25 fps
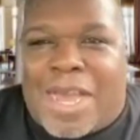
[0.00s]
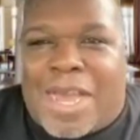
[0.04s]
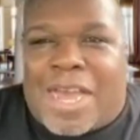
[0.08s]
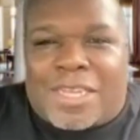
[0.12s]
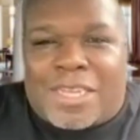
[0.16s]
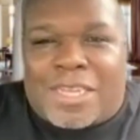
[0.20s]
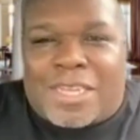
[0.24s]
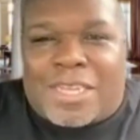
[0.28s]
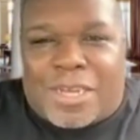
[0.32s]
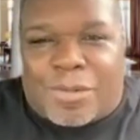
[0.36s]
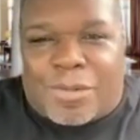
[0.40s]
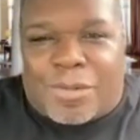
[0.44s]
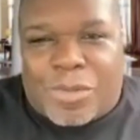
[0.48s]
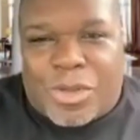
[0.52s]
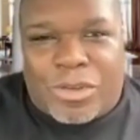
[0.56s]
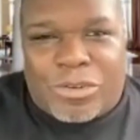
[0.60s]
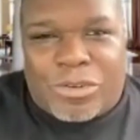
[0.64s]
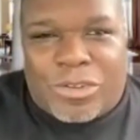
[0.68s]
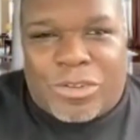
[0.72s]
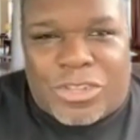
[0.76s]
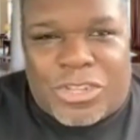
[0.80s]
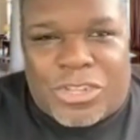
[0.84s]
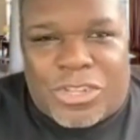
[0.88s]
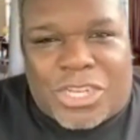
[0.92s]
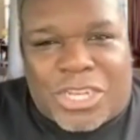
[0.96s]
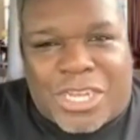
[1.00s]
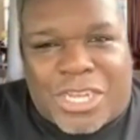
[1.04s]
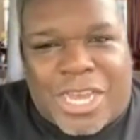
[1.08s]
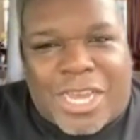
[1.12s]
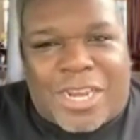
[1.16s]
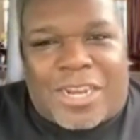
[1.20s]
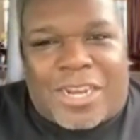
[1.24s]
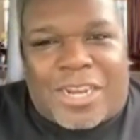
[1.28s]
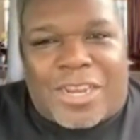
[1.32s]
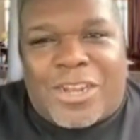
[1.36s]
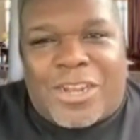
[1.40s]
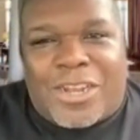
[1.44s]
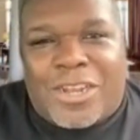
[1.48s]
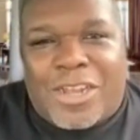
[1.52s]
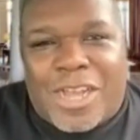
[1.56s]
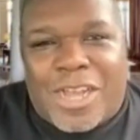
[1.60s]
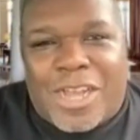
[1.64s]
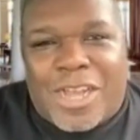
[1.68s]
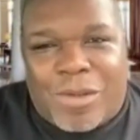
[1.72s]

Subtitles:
I am Otis Chandler.